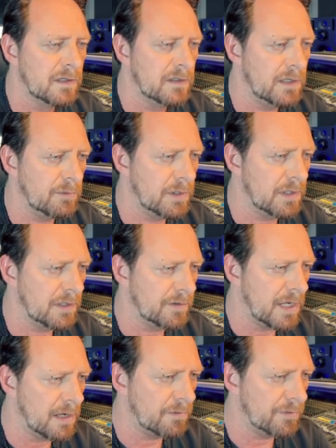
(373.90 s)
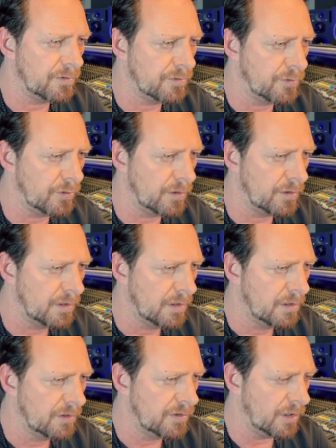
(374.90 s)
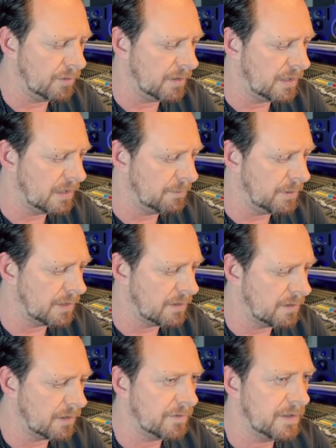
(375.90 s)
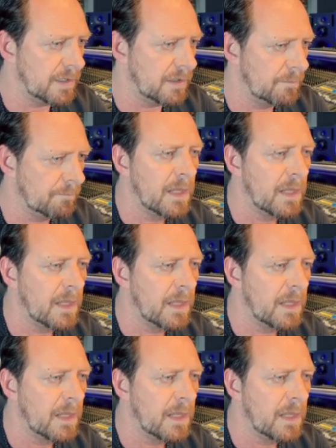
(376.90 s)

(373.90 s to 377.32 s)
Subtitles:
There we got out of the turn. So, and I make a cut there.